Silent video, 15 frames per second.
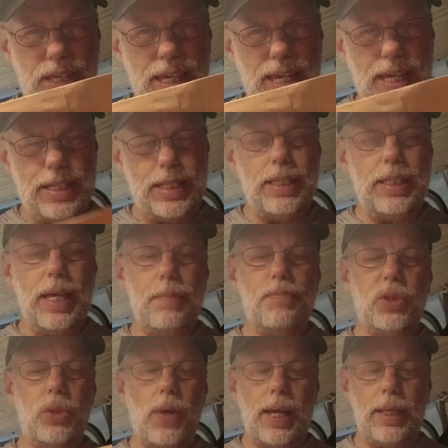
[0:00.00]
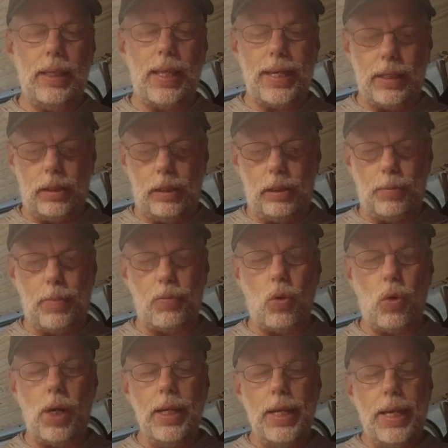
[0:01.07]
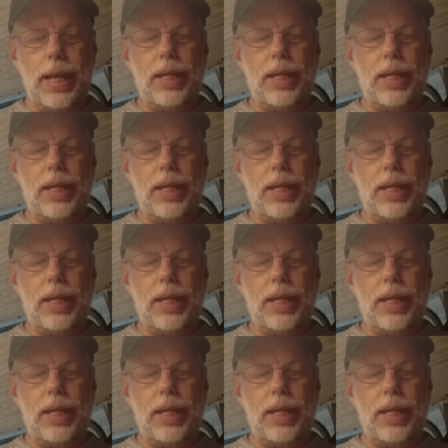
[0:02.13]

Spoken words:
than KT tape, so I like it a little bit more.